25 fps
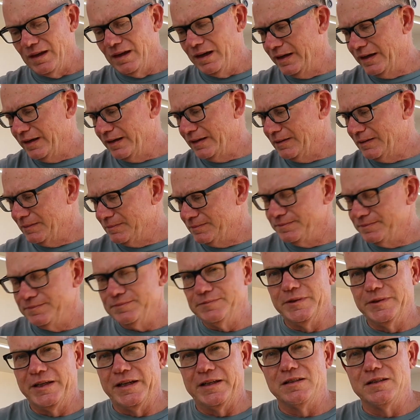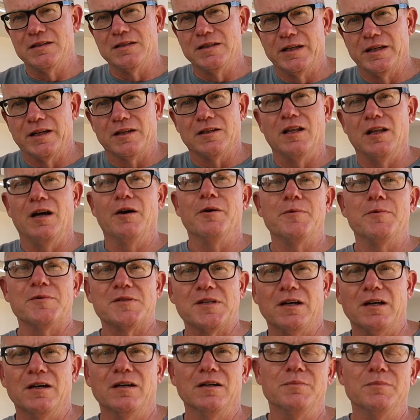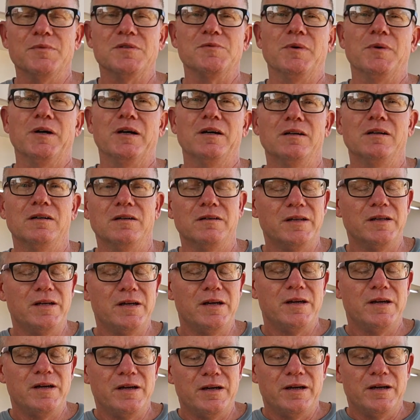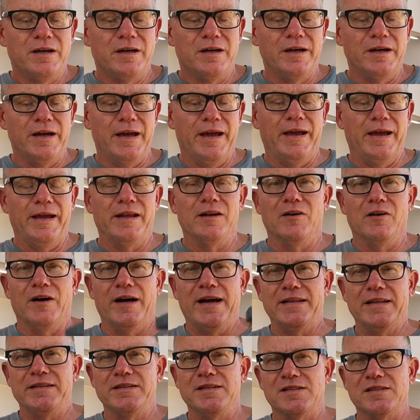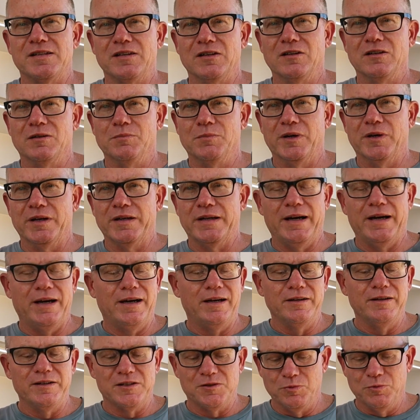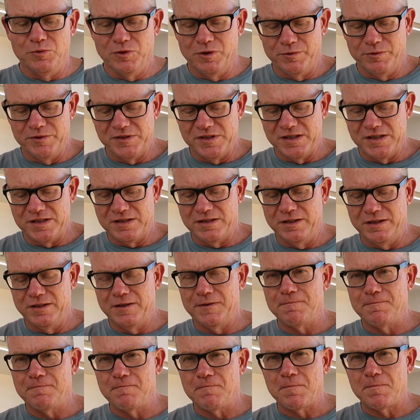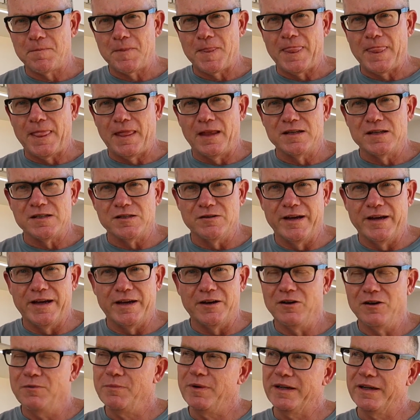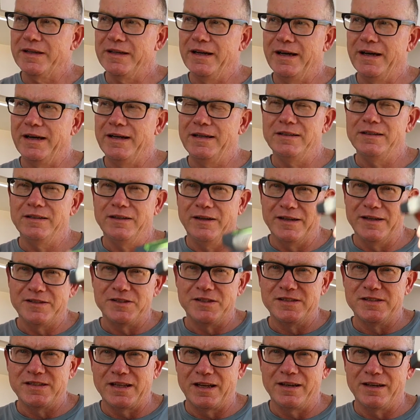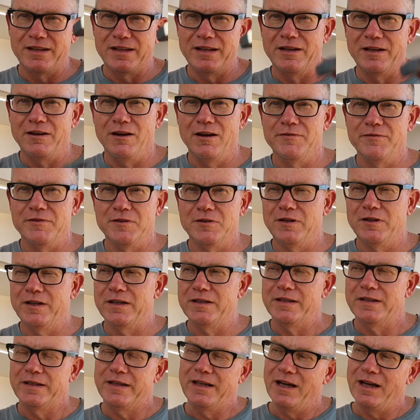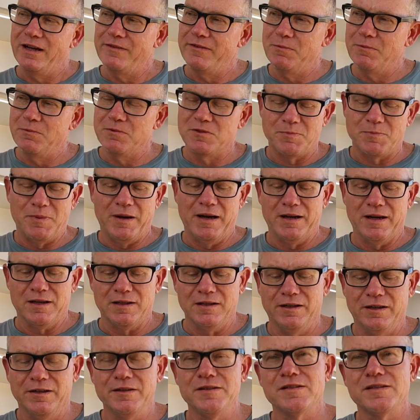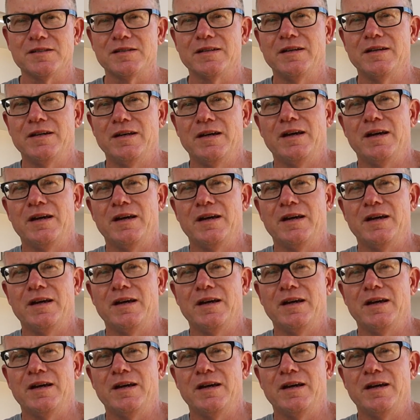you know, Chloe was home as well, and I had this sitting on my car. It's water resistant, so I had it on my car. I actually sat it there overnight. The caravan was parked close.